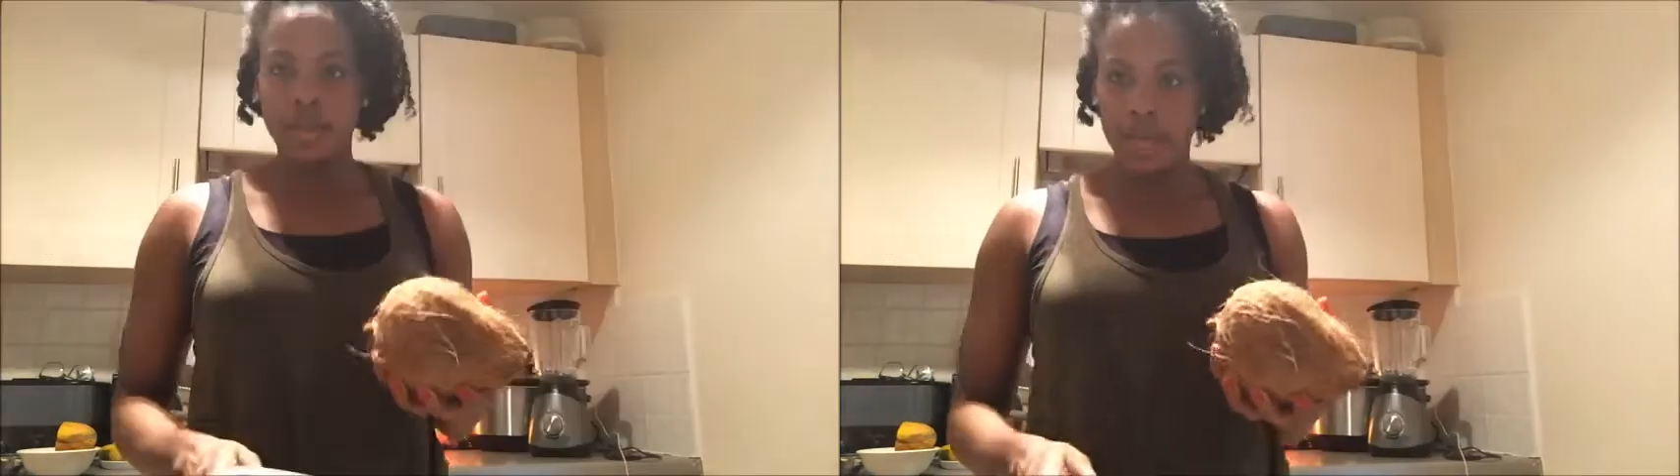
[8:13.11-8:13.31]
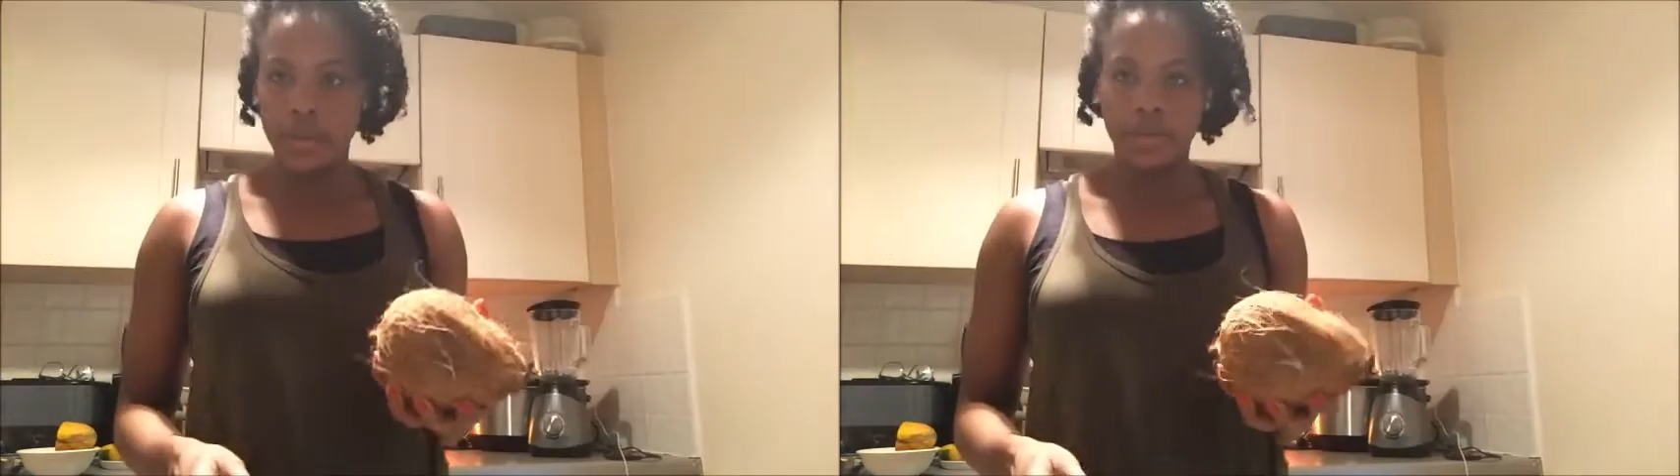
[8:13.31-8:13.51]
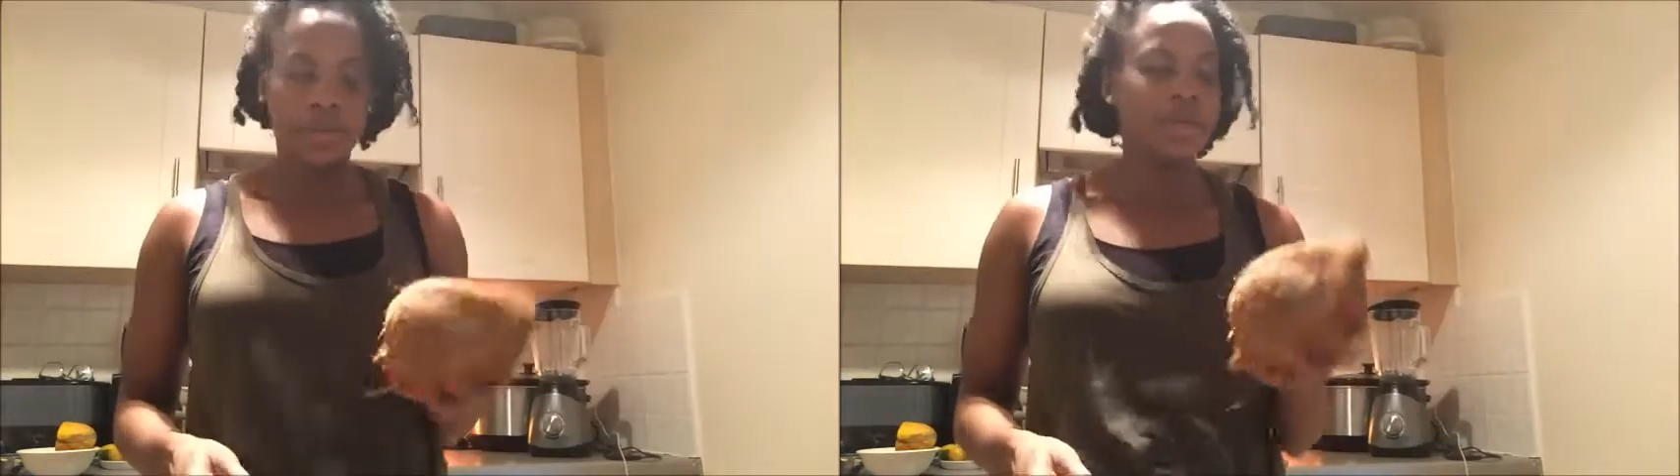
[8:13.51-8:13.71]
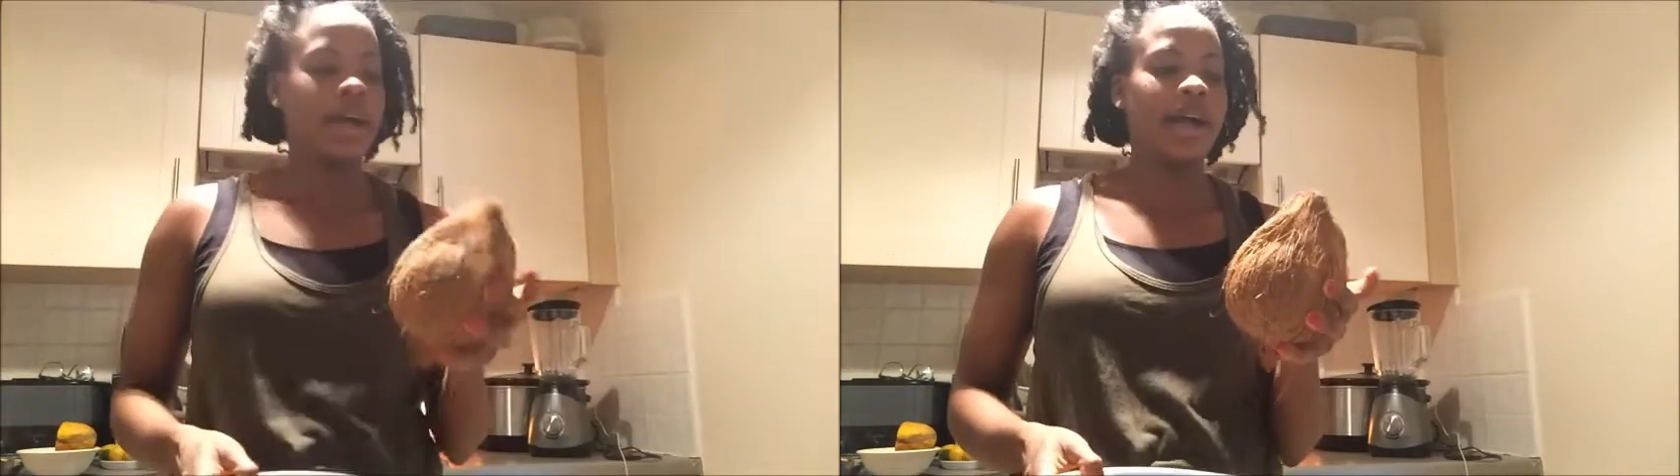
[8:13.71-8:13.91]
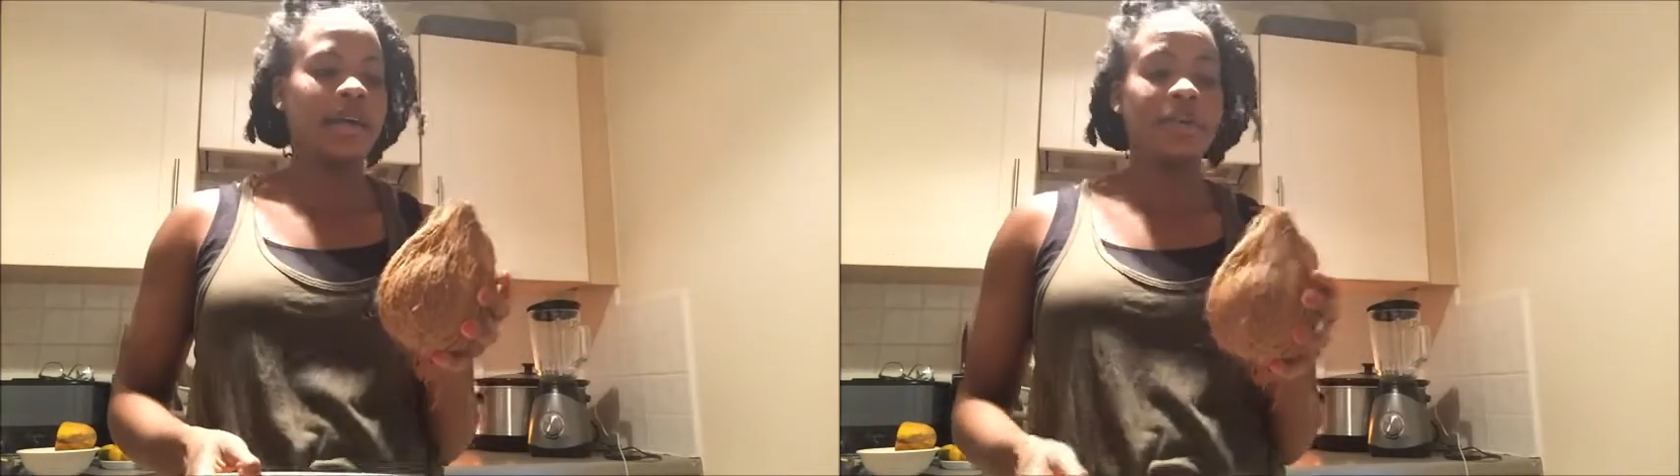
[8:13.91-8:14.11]
Now,
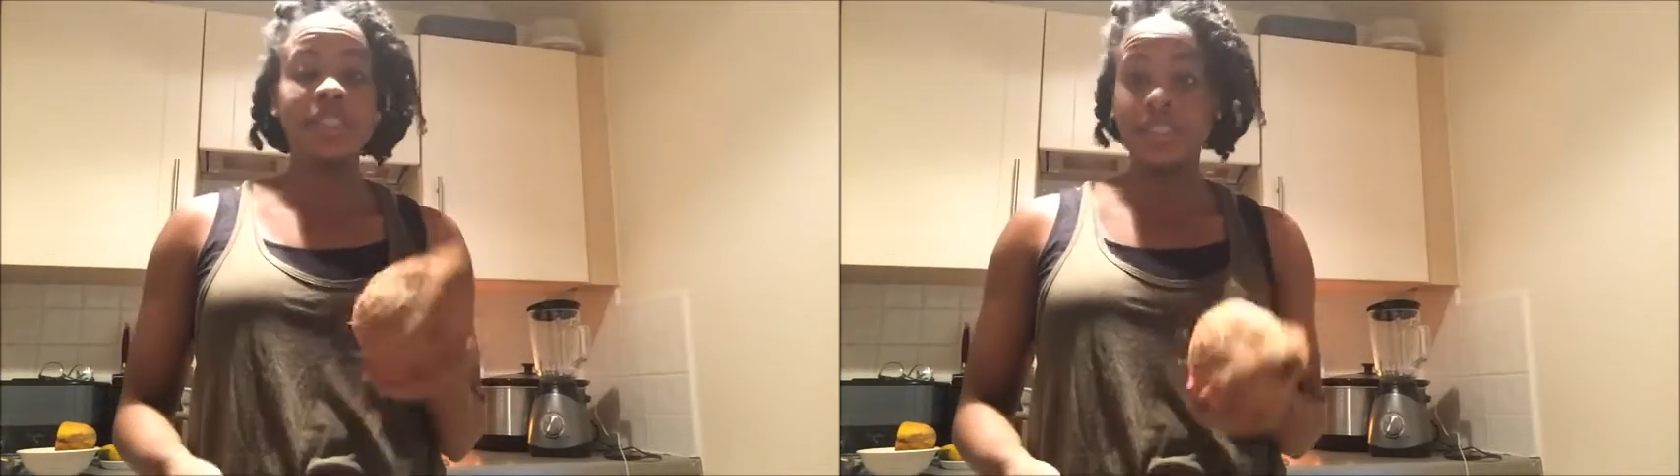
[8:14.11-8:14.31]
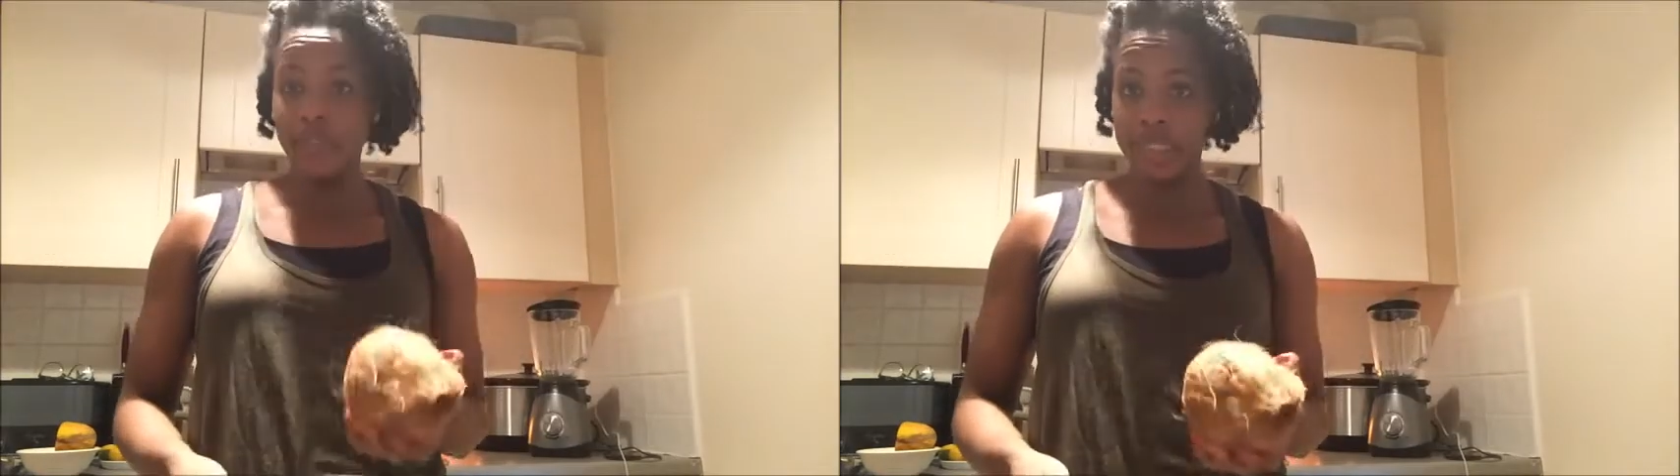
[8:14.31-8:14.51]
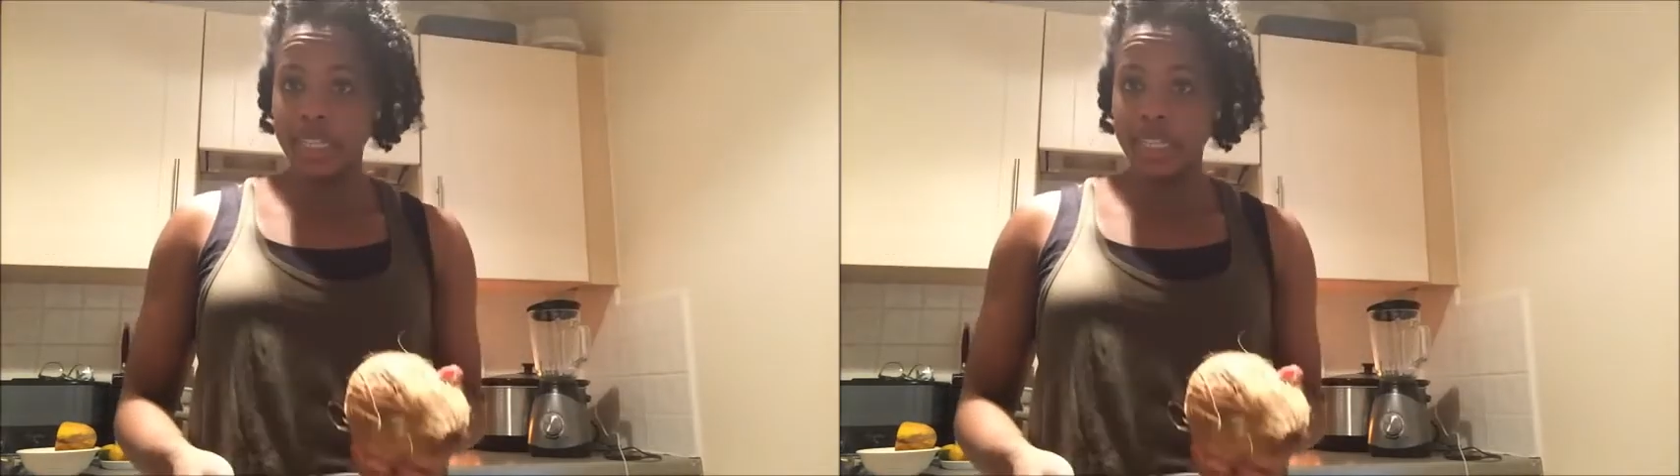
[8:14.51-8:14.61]
I went to do